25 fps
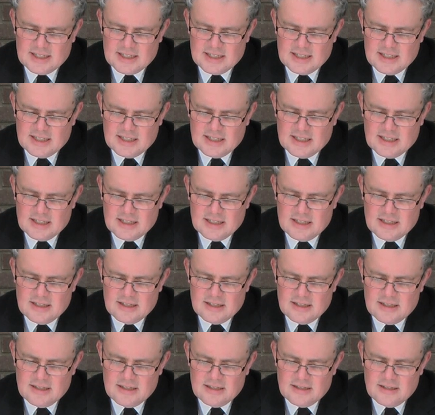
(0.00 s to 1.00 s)

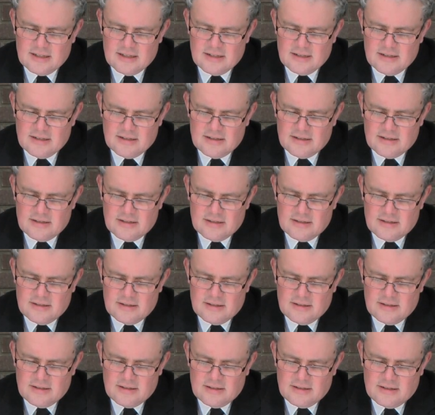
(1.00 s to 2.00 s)

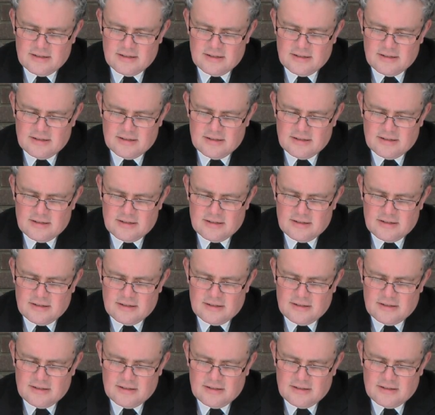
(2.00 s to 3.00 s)

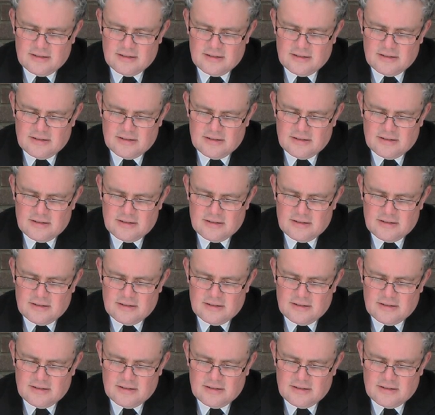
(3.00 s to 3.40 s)
No one is speaking in this clip.